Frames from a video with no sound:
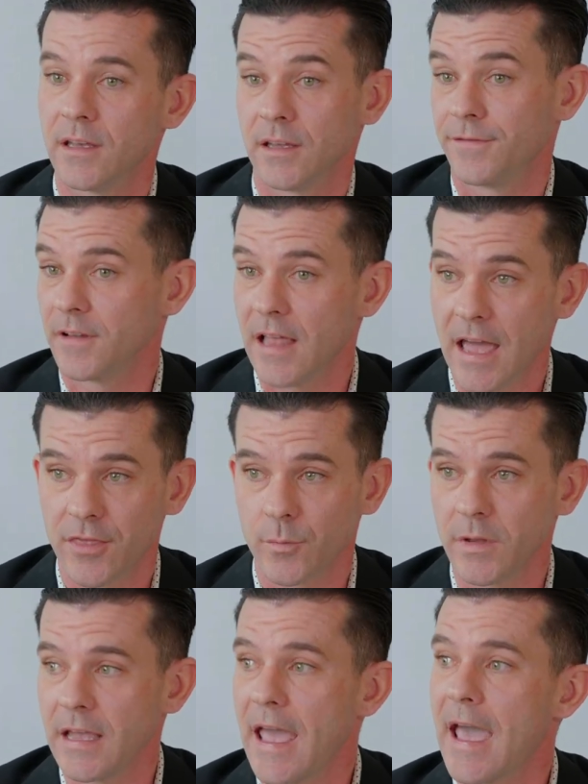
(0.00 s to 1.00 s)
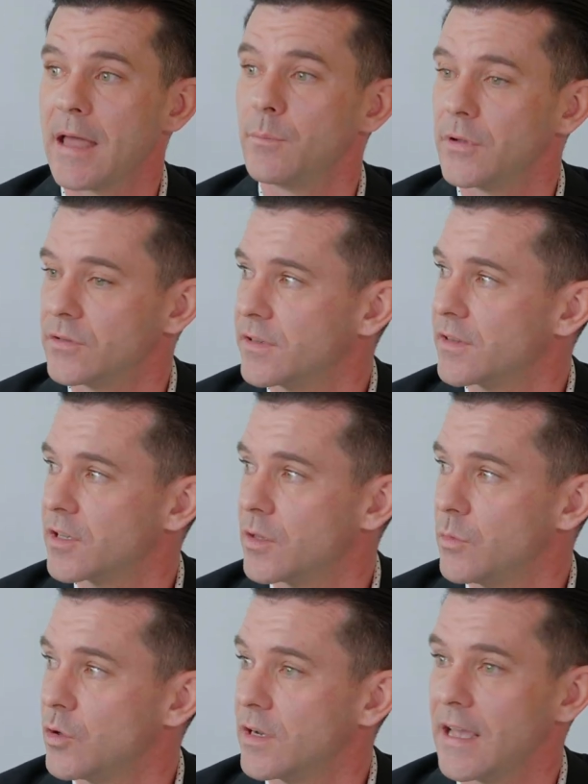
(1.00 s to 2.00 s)
in philanthropy and building the
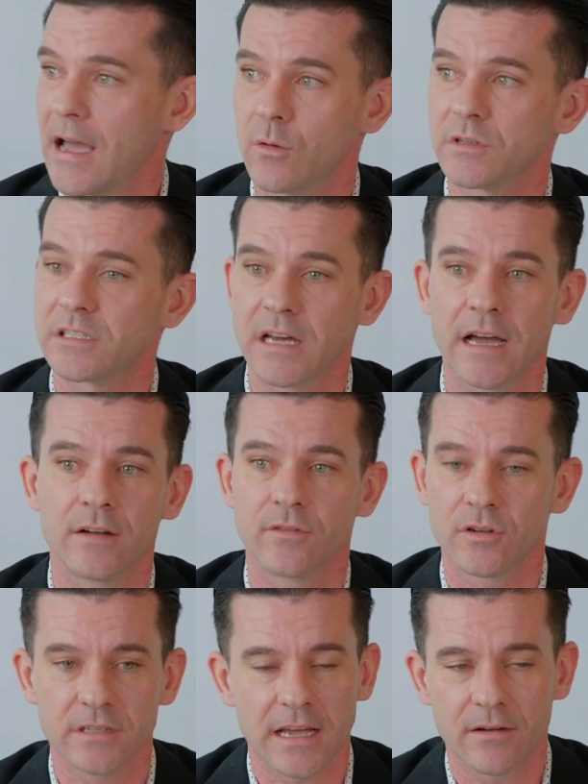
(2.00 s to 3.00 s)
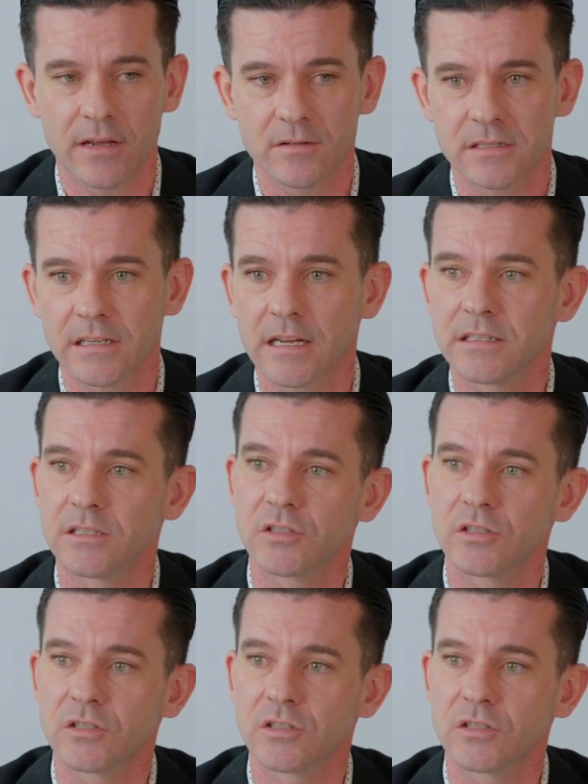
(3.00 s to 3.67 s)
community outside of their townhouse sites.